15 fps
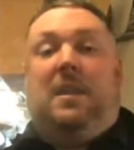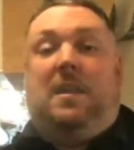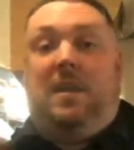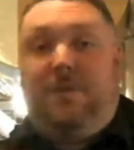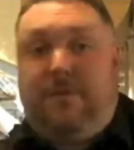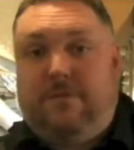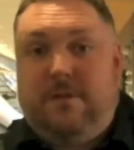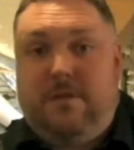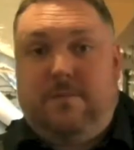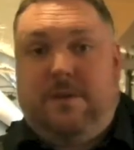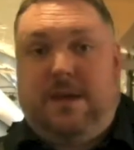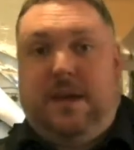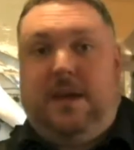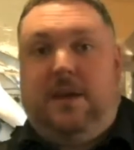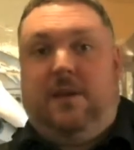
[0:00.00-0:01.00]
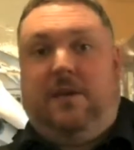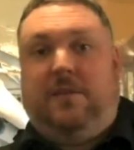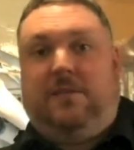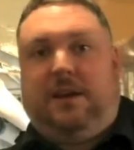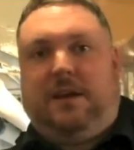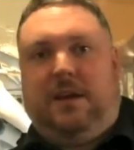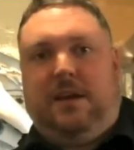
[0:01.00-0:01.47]
Another room
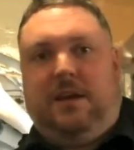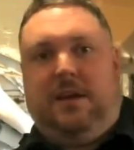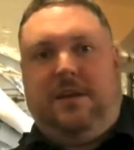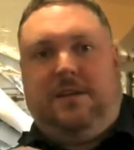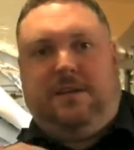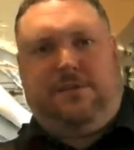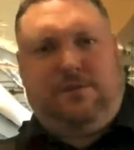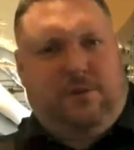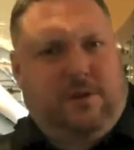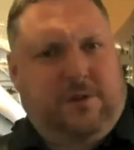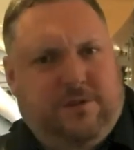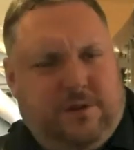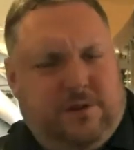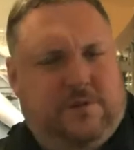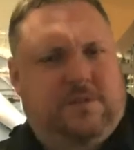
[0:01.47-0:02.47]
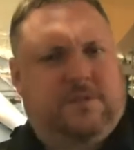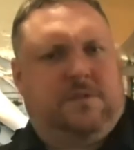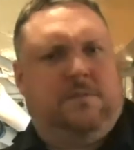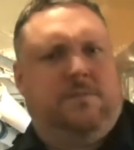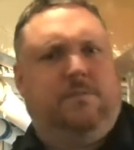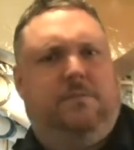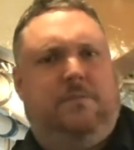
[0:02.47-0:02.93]
is like an industrial control
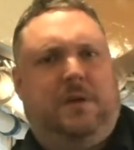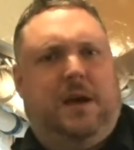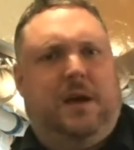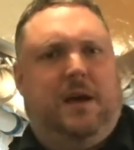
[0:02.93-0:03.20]
system